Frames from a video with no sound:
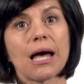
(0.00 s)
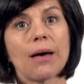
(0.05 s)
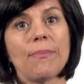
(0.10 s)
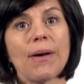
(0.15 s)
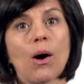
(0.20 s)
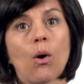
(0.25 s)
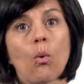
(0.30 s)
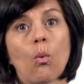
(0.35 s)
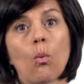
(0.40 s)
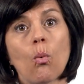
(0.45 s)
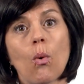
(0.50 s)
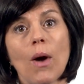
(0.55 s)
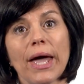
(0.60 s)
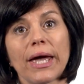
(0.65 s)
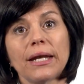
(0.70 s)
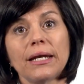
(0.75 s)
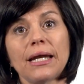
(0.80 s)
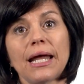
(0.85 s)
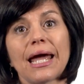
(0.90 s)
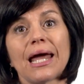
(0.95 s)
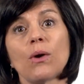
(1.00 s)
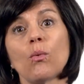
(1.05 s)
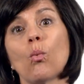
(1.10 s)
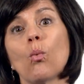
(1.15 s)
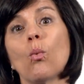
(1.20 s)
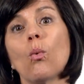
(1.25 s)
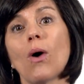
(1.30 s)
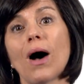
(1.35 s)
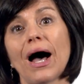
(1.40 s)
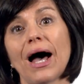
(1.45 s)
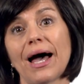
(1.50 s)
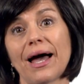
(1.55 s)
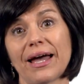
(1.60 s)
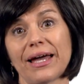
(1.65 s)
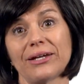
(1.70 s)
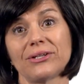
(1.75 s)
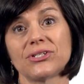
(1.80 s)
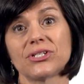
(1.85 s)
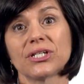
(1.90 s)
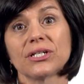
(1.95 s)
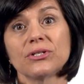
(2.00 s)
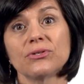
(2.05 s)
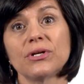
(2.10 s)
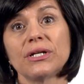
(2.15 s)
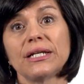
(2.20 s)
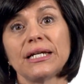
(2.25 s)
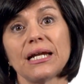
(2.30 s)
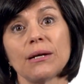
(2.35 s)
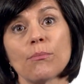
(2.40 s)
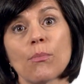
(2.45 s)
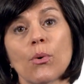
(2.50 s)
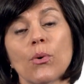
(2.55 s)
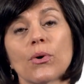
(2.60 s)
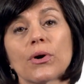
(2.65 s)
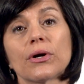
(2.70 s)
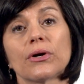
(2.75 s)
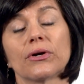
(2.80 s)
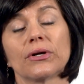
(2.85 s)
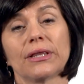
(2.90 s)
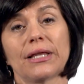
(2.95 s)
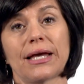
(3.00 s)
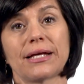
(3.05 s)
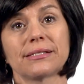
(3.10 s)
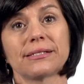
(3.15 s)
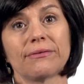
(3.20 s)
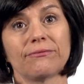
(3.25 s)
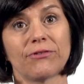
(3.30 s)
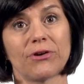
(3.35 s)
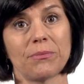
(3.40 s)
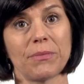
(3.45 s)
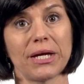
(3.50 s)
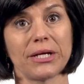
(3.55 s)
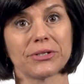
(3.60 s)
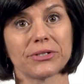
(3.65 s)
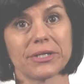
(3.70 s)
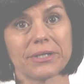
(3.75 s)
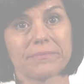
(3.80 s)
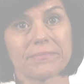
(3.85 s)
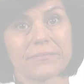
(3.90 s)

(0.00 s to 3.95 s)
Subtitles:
about when and why children need more or less information.